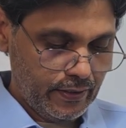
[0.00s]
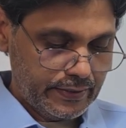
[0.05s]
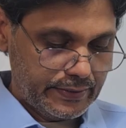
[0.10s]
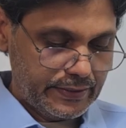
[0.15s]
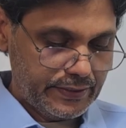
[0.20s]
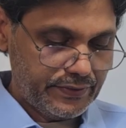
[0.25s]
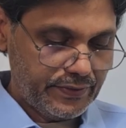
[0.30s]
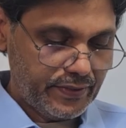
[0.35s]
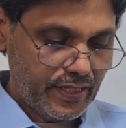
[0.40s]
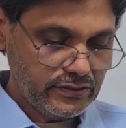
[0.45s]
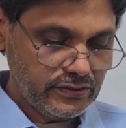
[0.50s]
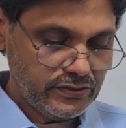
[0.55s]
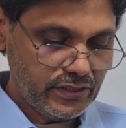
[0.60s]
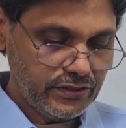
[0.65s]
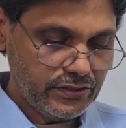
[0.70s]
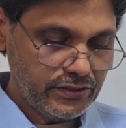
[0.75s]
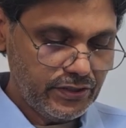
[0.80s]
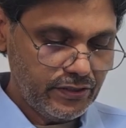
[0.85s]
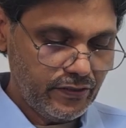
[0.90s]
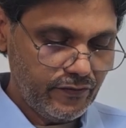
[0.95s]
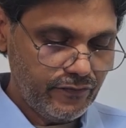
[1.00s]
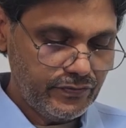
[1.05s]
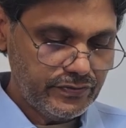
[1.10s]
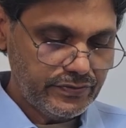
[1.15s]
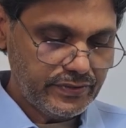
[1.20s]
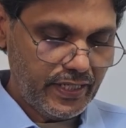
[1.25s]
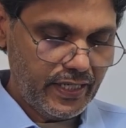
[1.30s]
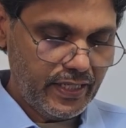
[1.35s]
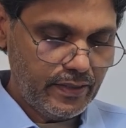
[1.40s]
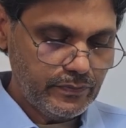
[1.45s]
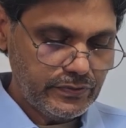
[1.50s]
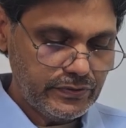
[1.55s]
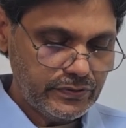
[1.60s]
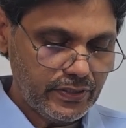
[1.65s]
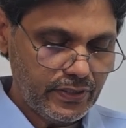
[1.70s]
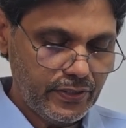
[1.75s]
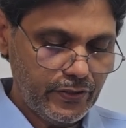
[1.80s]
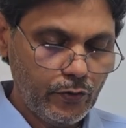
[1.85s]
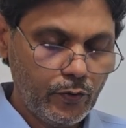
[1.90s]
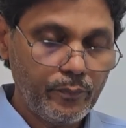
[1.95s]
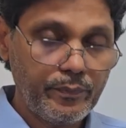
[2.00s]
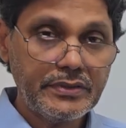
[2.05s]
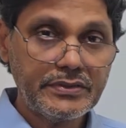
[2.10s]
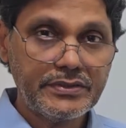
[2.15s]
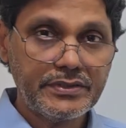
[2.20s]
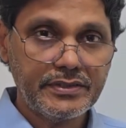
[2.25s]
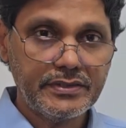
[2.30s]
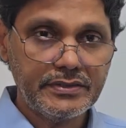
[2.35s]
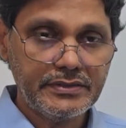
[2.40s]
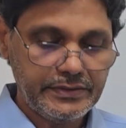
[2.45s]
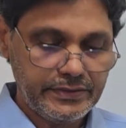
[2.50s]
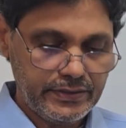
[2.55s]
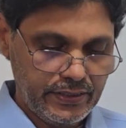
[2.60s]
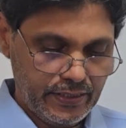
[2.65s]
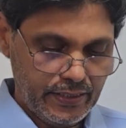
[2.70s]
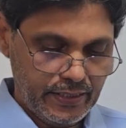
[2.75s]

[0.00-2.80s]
The transaction of Sam's new business